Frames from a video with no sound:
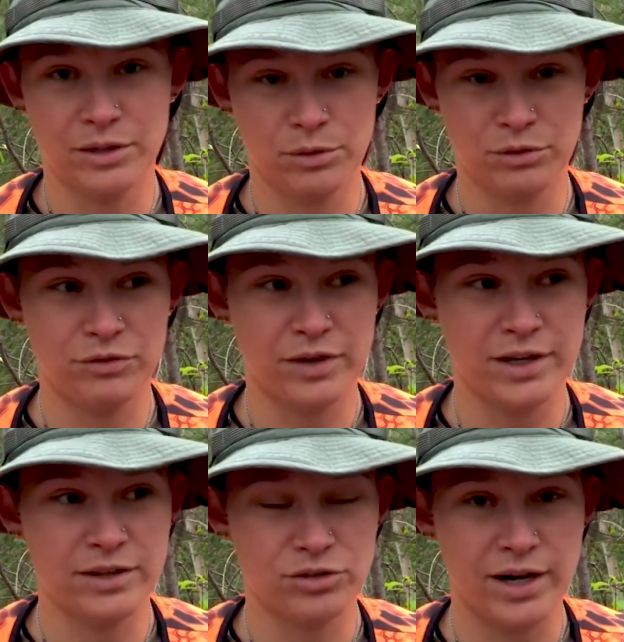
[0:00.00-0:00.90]
because they were
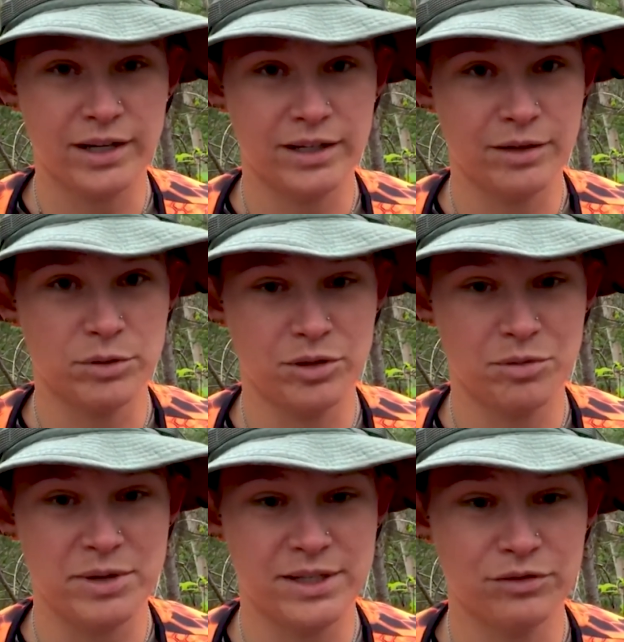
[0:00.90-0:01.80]
afraid that tracking it
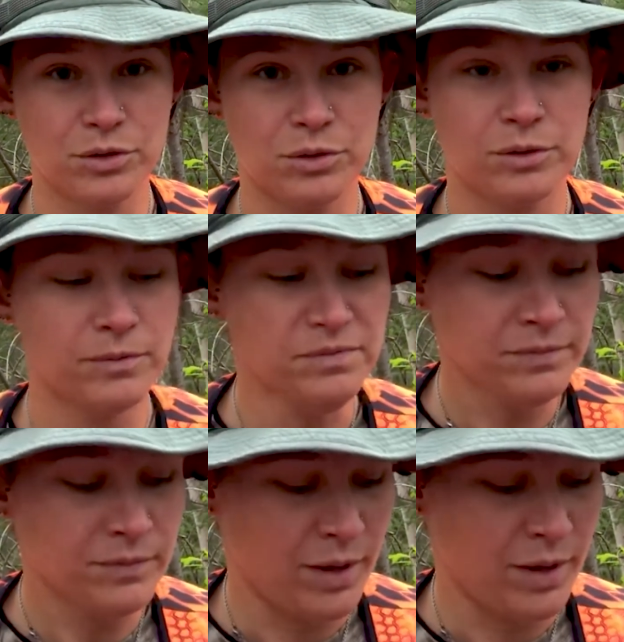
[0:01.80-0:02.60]
was going to be difficult.